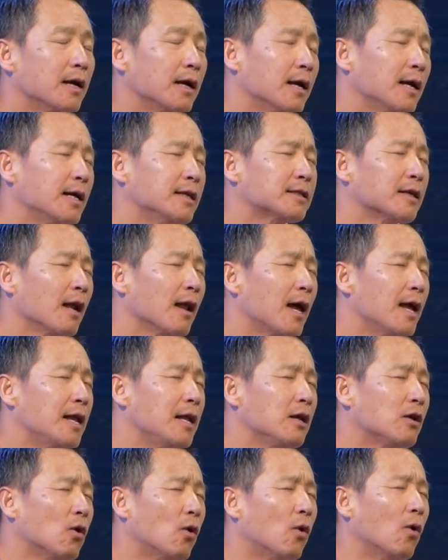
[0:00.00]
is a
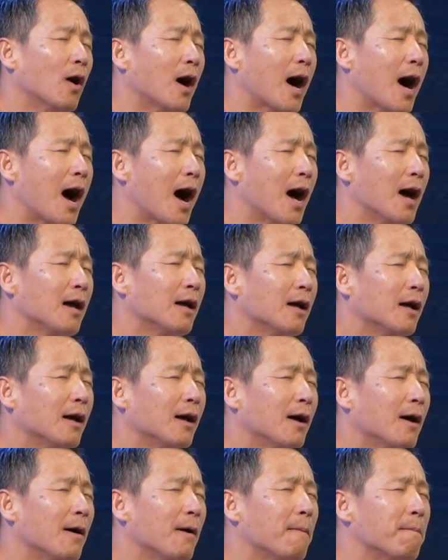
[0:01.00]
lady called,
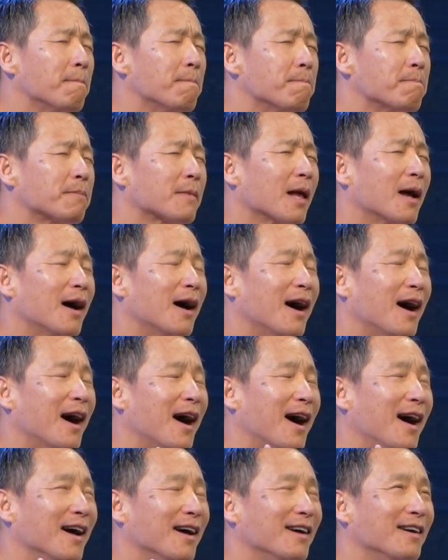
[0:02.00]
her
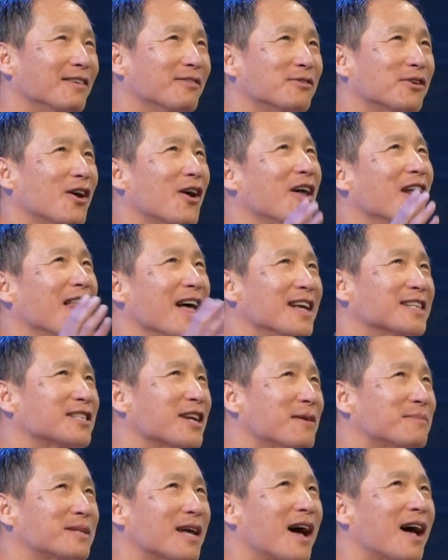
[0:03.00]
last
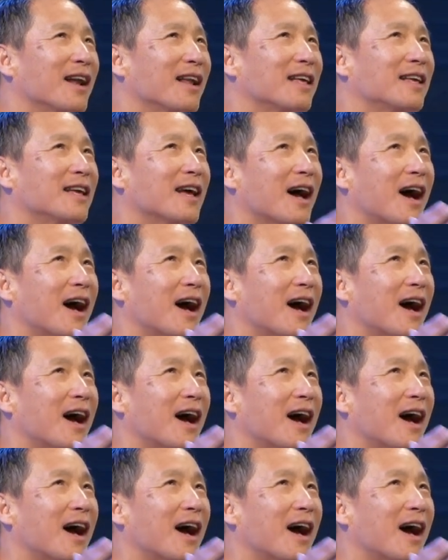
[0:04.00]
name's Ali,